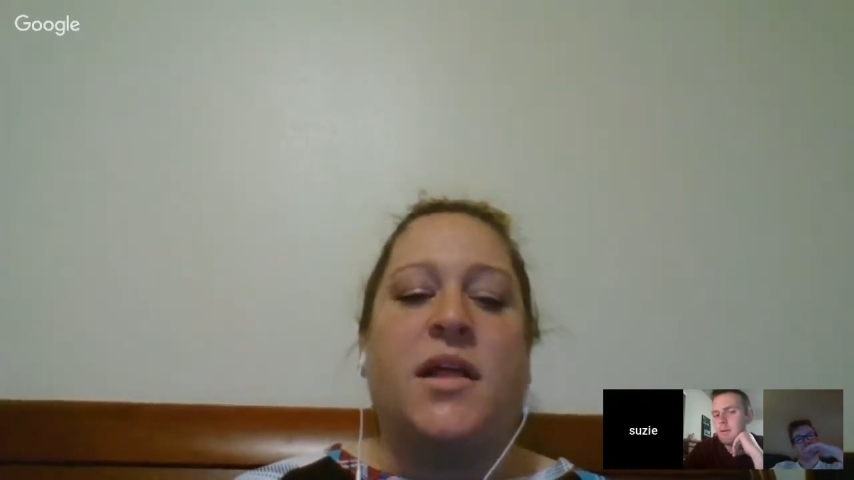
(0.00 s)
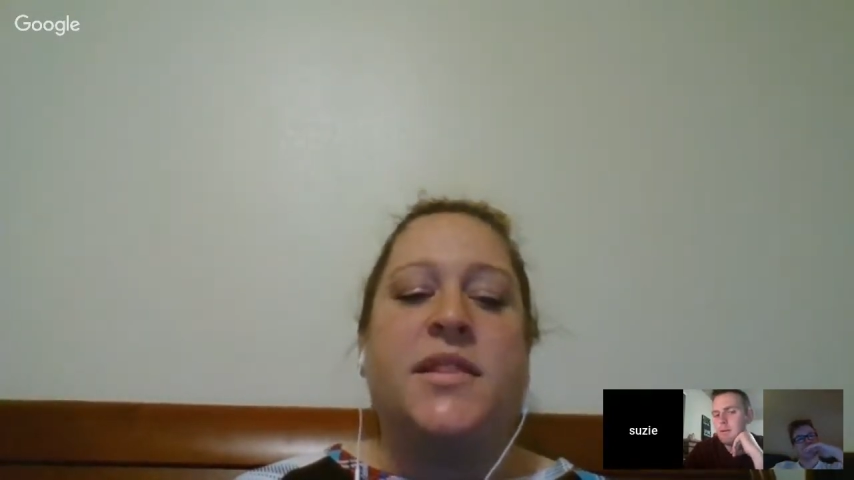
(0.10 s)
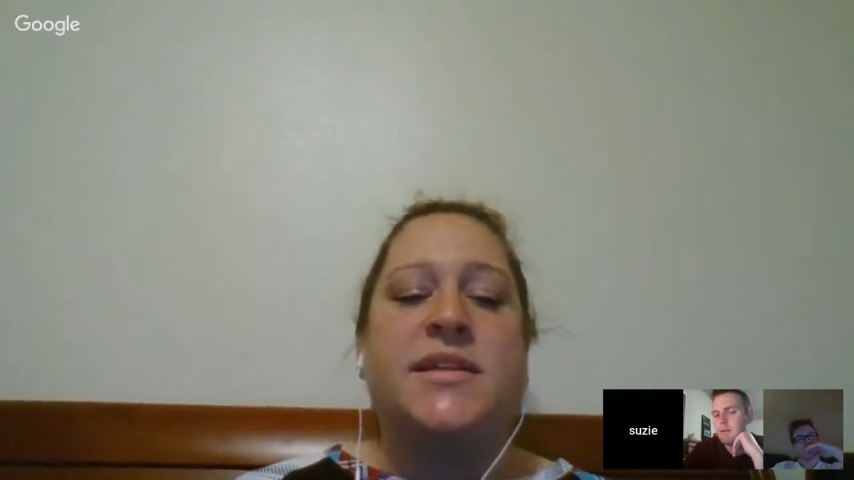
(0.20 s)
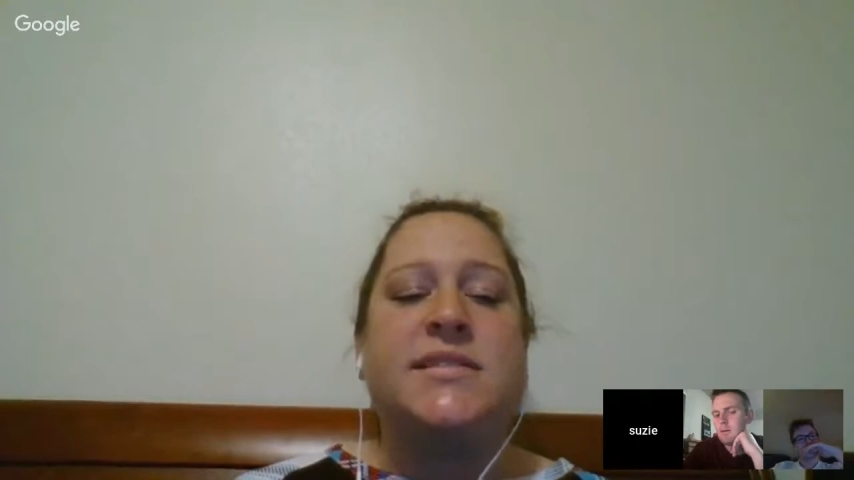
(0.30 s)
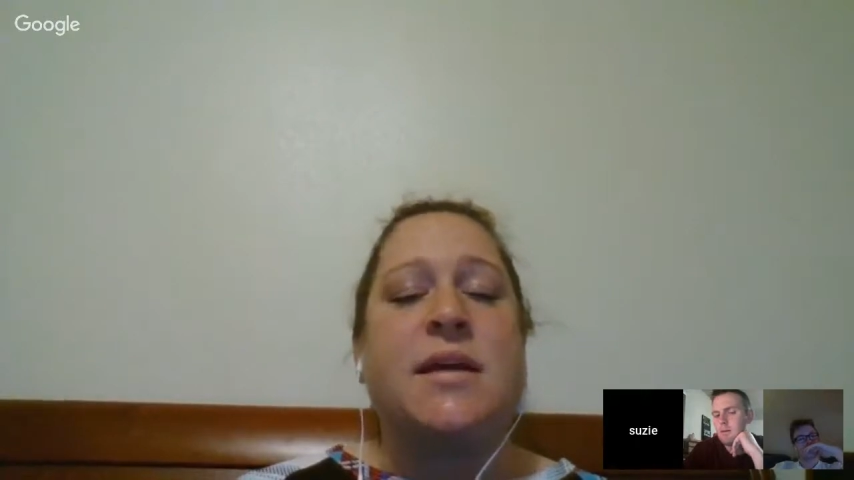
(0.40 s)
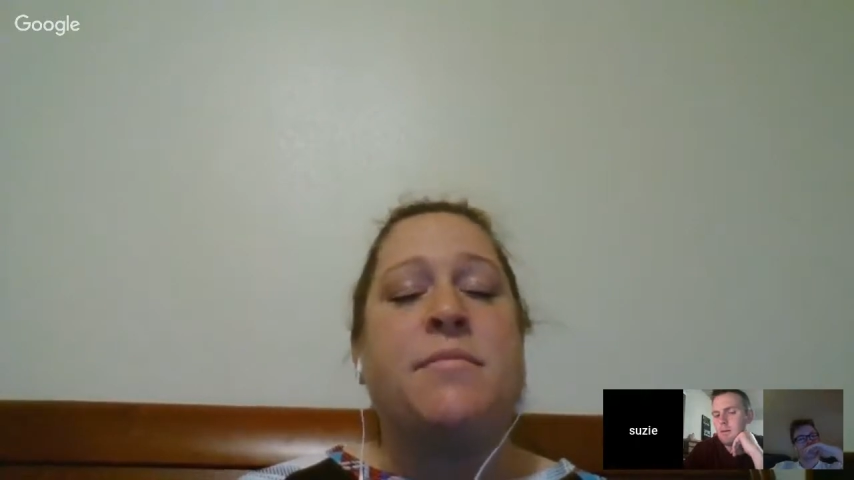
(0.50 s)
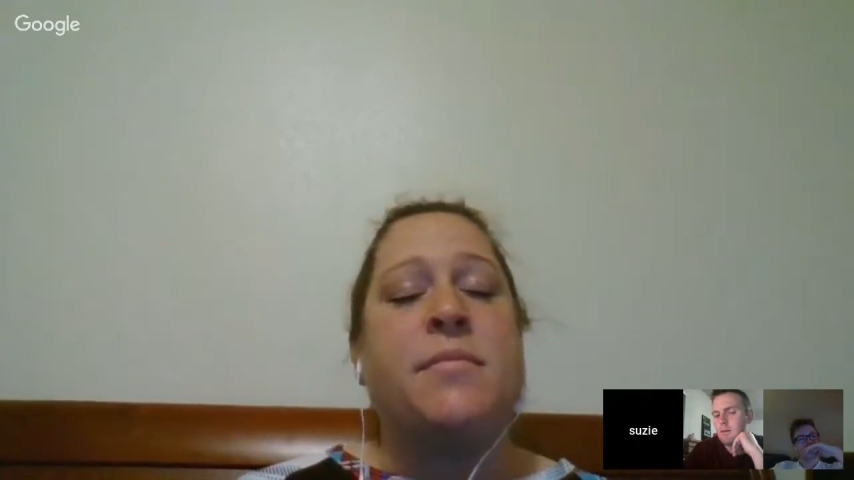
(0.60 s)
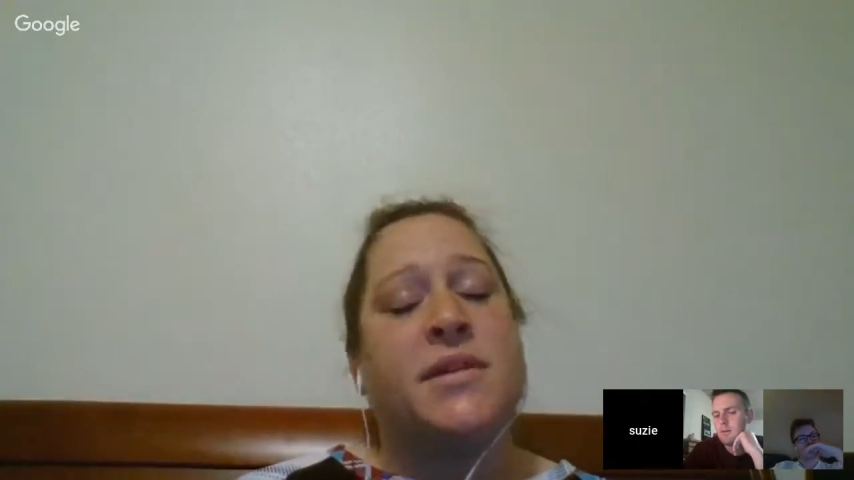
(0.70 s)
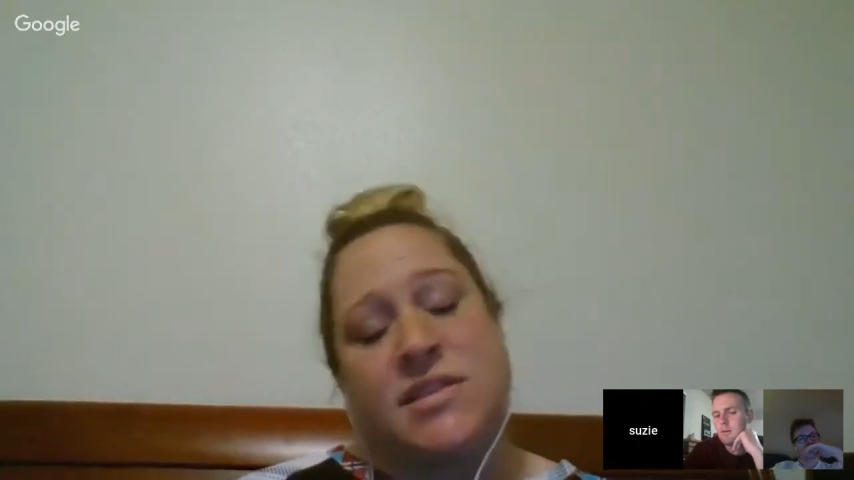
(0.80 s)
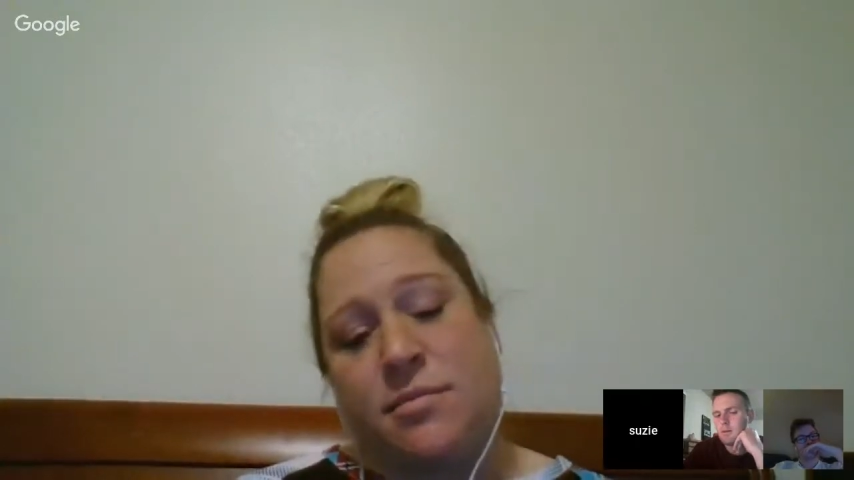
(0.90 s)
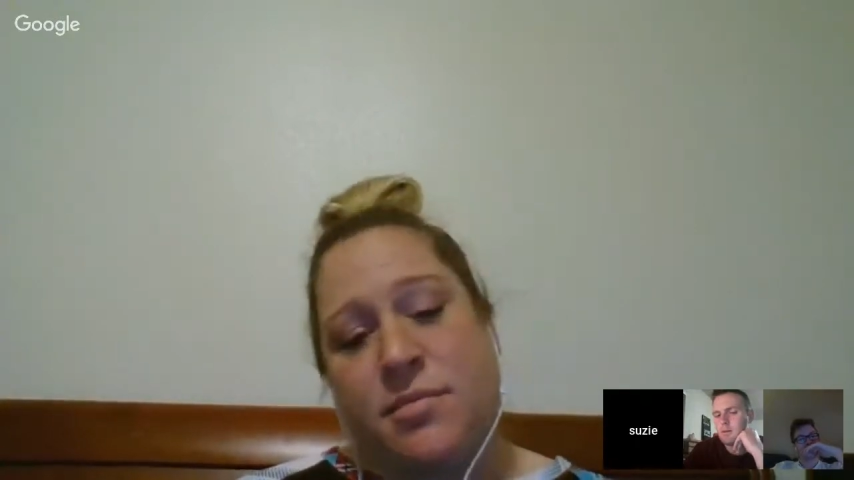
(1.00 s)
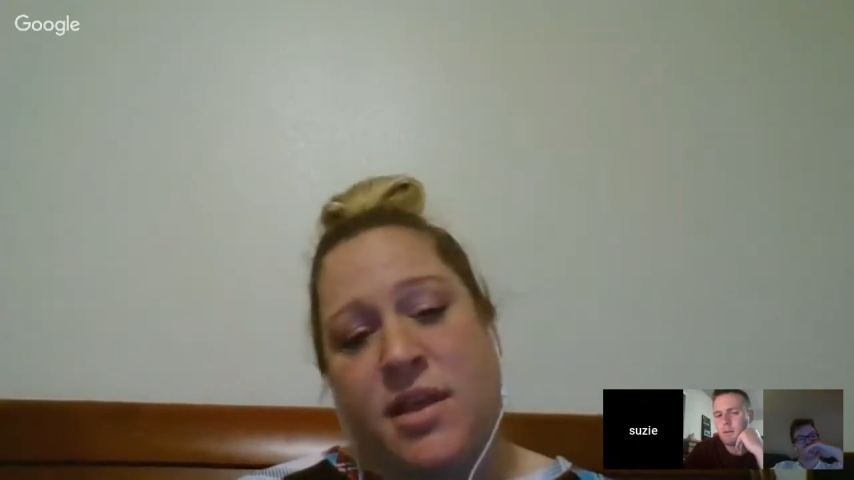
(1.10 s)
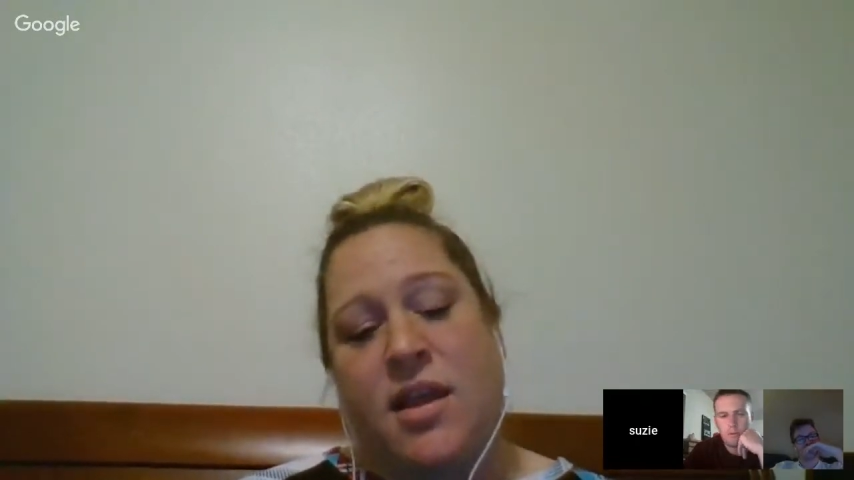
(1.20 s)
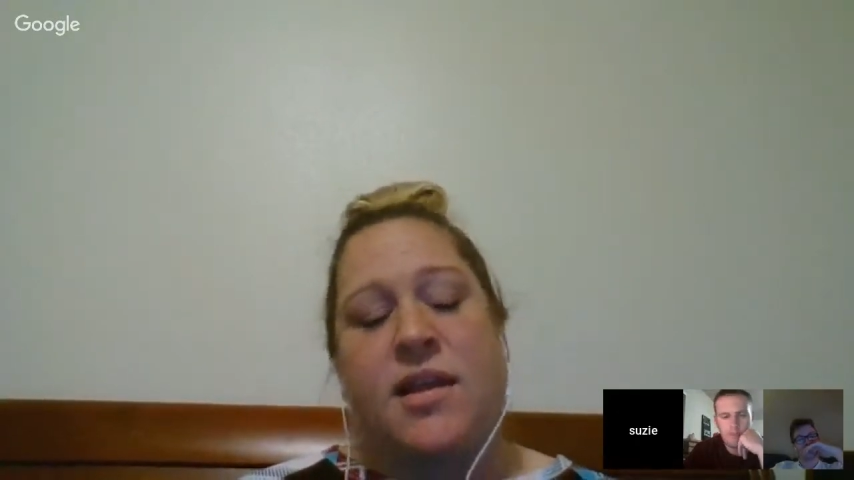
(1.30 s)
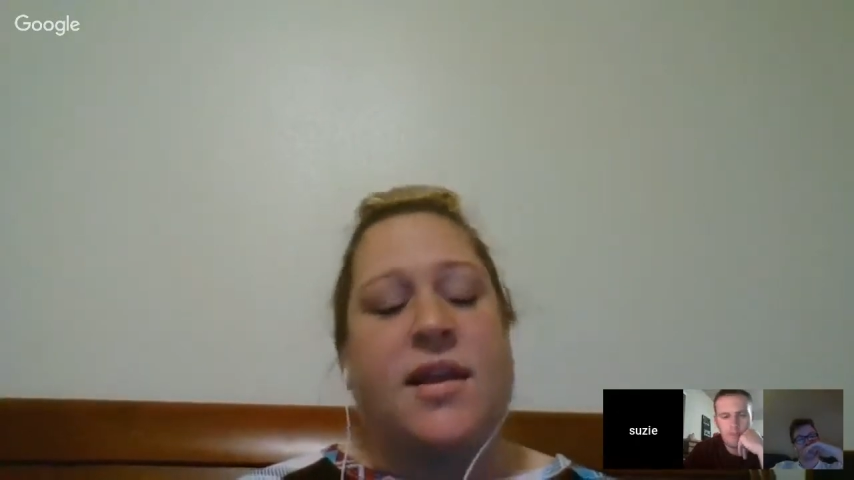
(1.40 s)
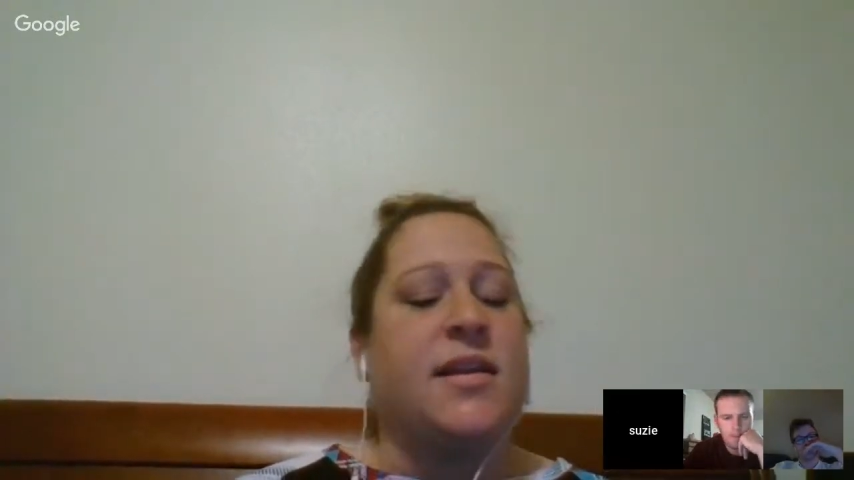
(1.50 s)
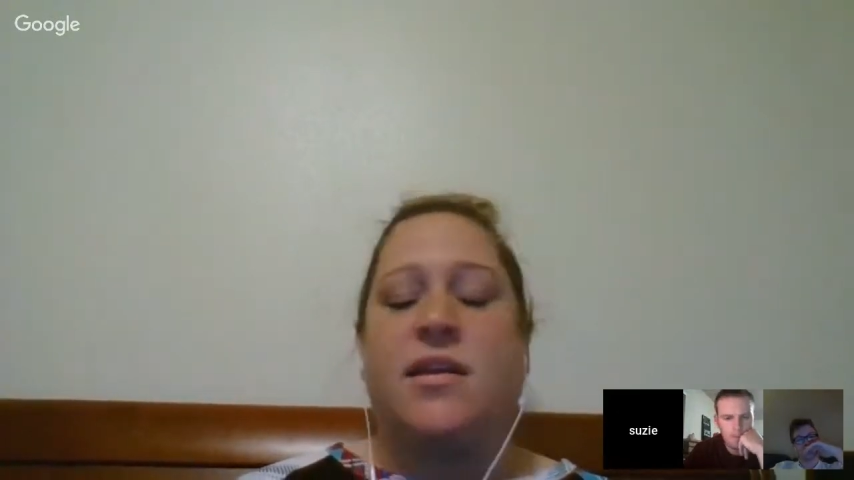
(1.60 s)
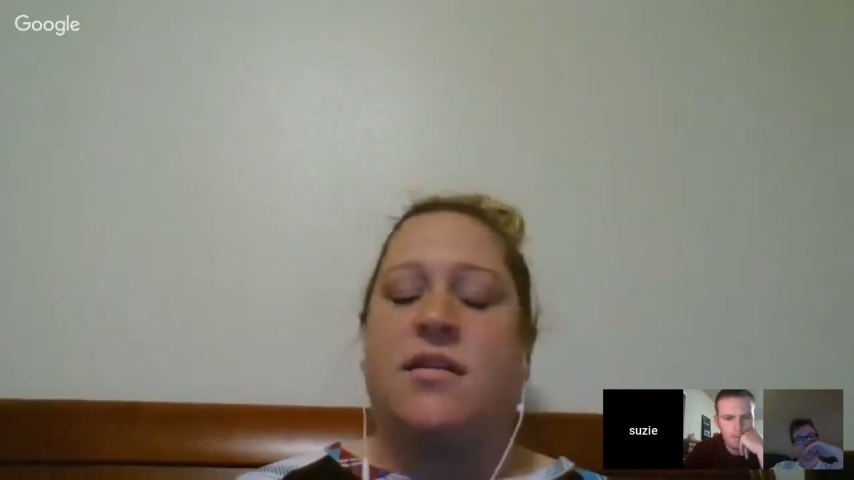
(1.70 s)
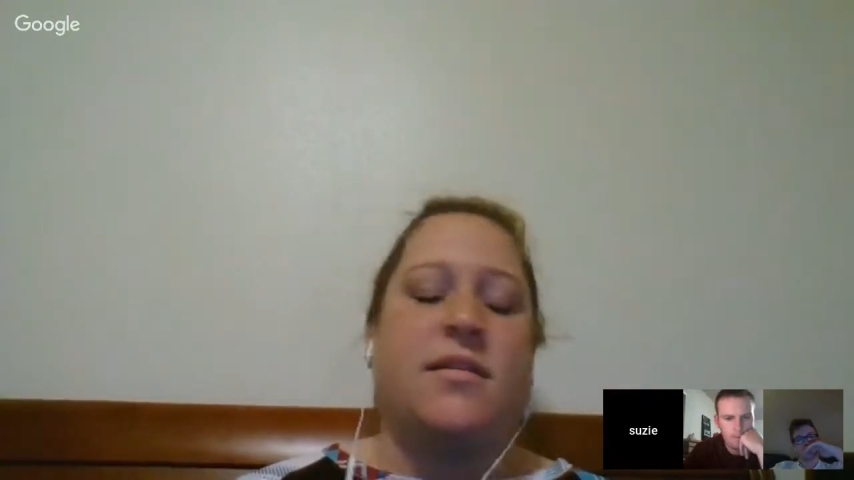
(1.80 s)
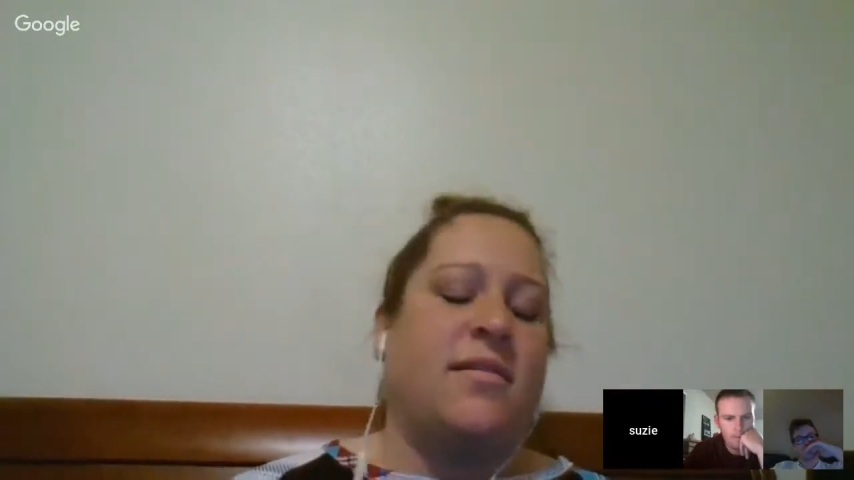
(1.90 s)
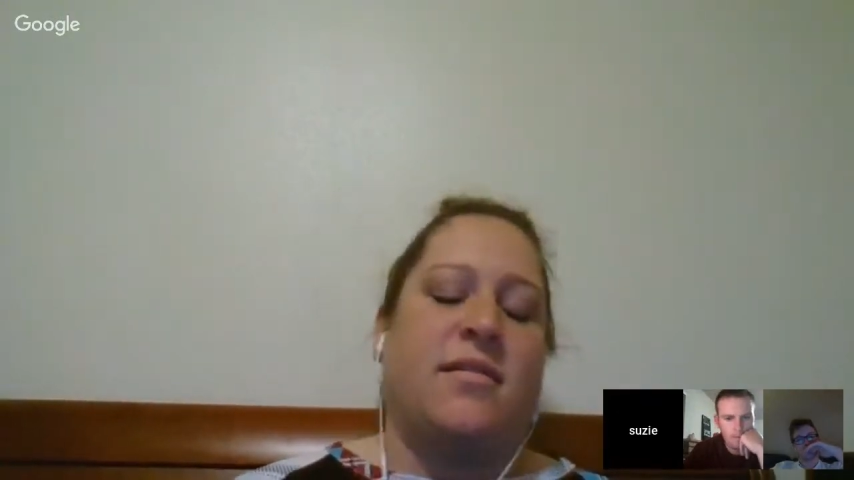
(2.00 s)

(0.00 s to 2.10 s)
Unless I missed something and I didn't